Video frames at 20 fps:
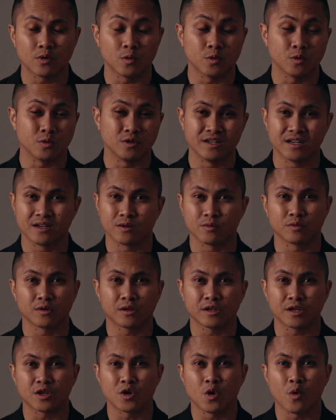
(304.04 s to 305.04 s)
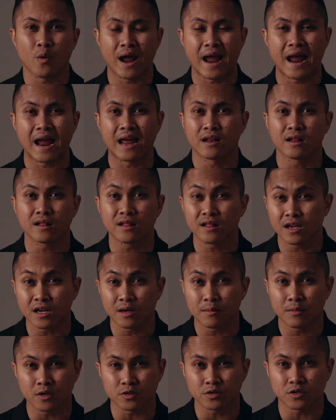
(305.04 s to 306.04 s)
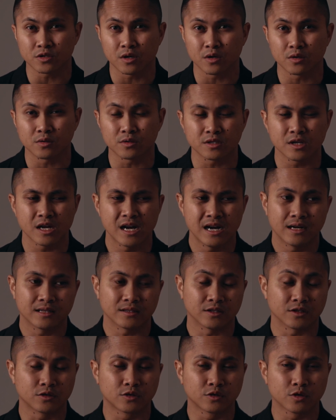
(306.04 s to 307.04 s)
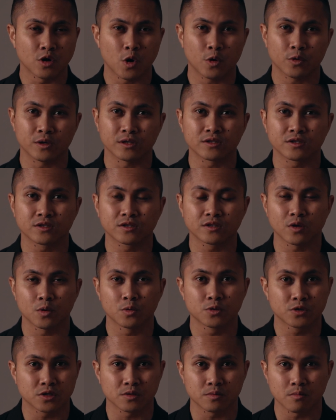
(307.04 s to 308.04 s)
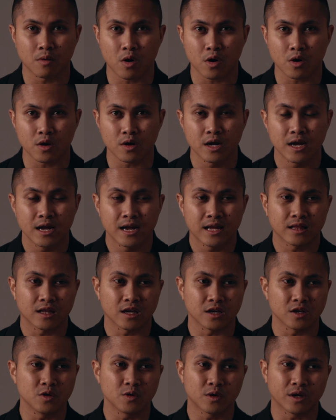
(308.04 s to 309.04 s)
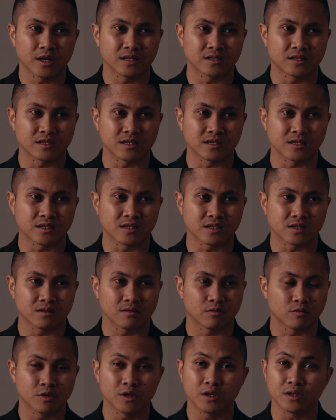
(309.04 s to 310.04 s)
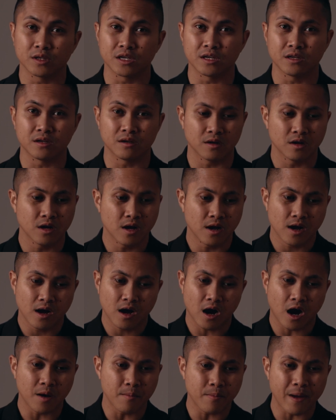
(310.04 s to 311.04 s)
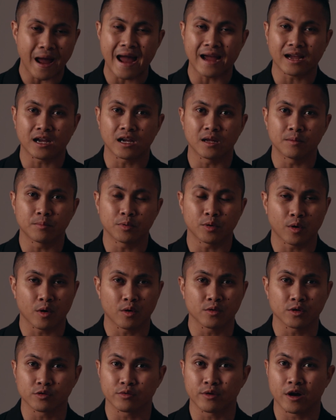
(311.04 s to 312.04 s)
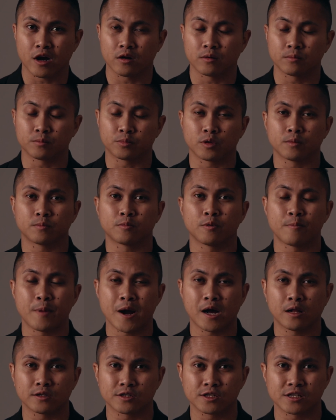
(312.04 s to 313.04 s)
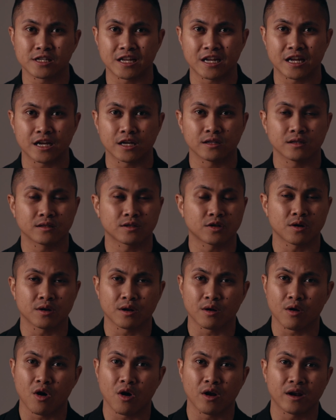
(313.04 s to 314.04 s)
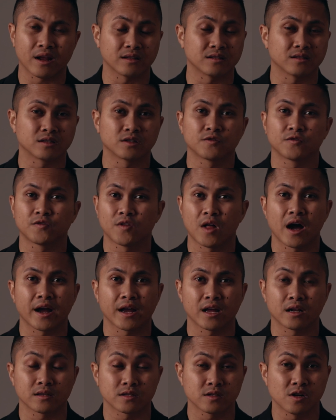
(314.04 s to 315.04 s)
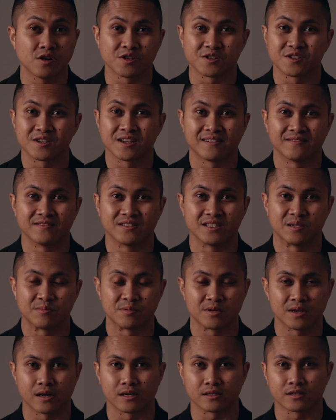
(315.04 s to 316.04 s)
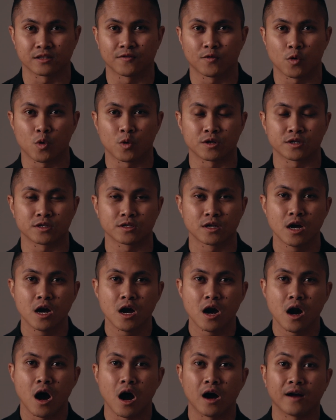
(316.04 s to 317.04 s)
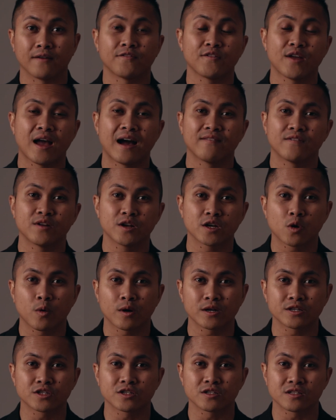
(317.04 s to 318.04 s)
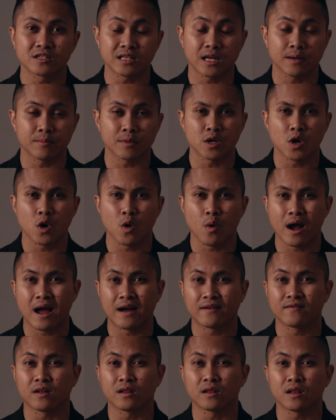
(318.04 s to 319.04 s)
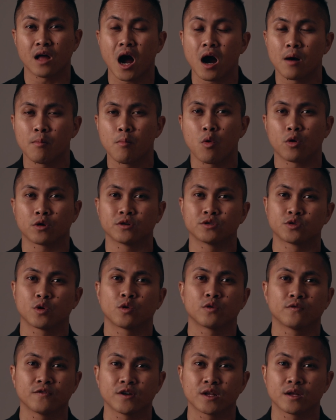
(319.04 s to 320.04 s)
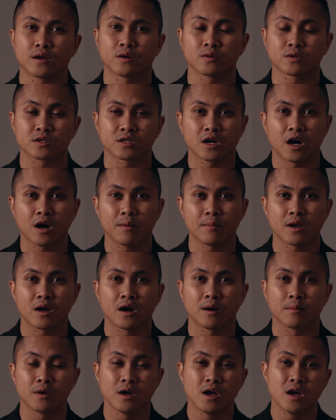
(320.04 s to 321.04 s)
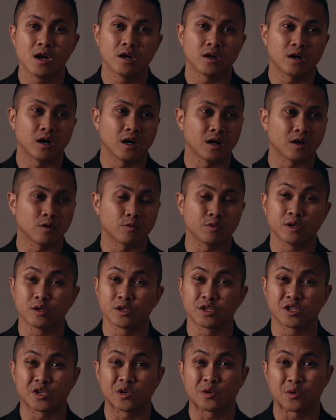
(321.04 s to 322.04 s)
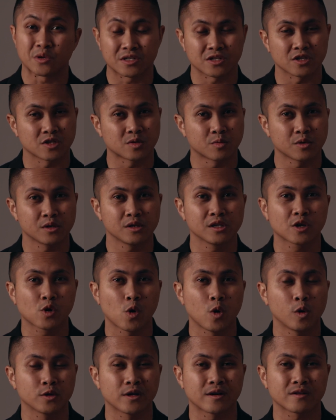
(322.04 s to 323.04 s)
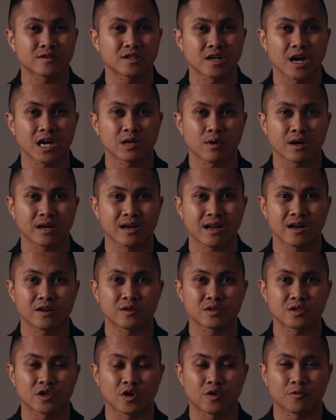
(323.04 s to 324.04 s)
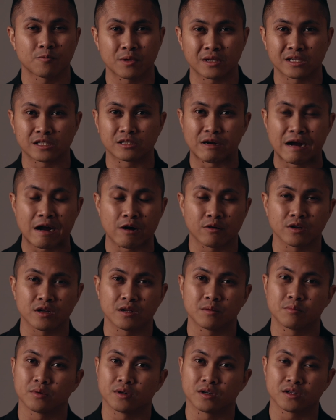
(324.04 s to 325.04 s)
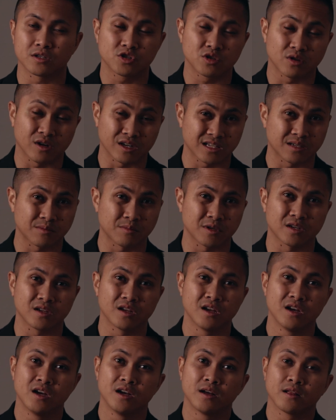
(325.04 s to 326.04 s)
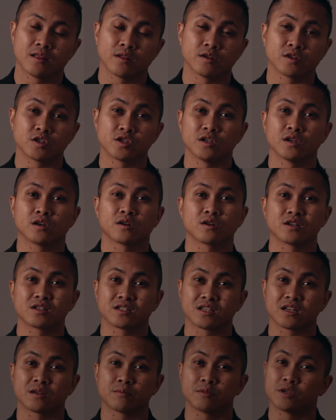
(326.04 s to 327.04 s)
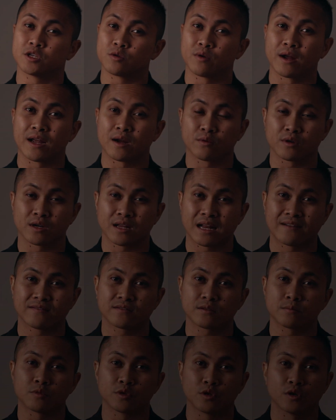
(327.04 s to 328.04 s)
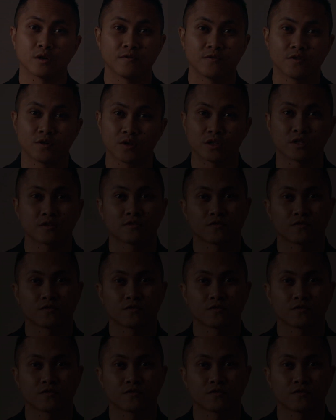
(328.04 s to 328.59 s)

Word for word: who didn't really know anything about drones. The drone is so smart that you can just really unpack it, put it on the ground, put propellers in it, turn it on, and just fly it, as long as you have GPS, of course. Uh, if you have any questions, let me know. I have a lot more drone videos coming up uh, real soon. It's just really cold outside right now, so I've been grounded, but trust me, this year is gonna be great. We're gonna have some good footage